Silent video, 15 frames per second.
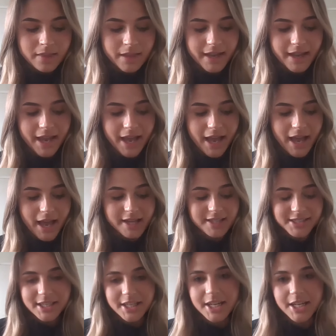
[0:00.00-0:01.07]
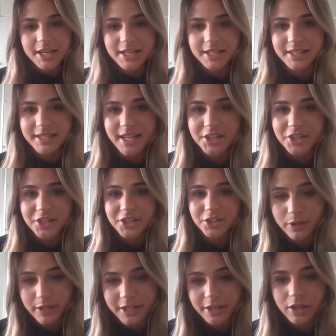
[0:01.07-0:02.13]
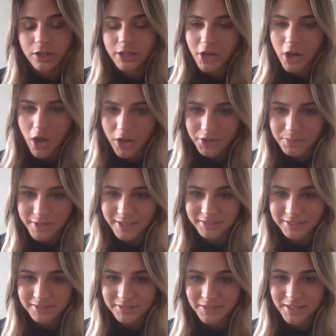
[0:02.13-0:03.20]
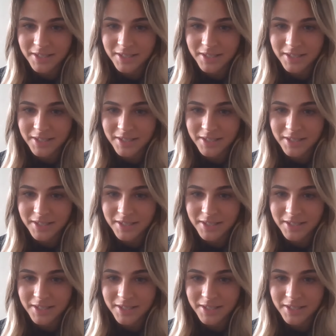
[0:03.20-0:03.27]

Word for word: like i studied international political economy